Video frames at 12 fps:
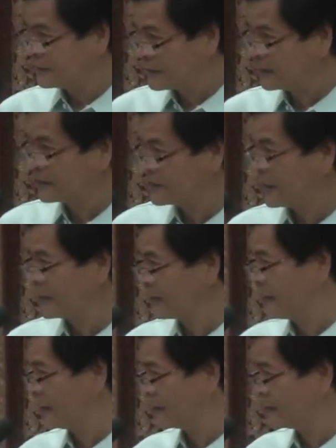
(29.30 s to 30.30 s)
things like
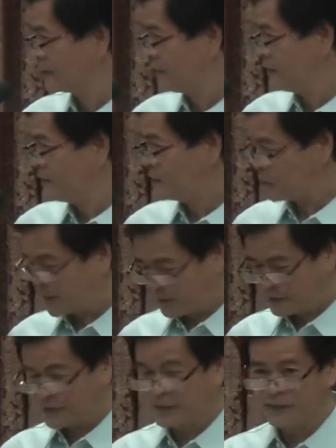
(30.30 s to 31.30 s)
that.
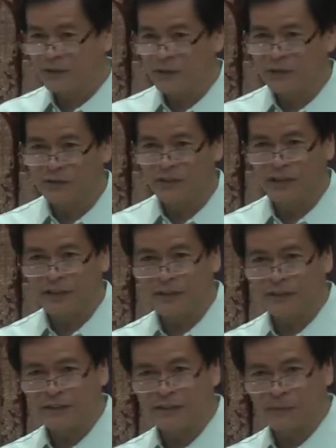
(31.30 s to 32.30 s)
Whenever he knows
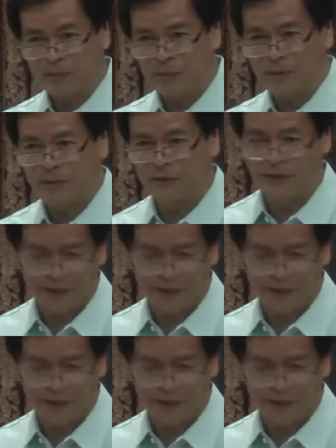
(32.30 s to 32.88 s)
that the people of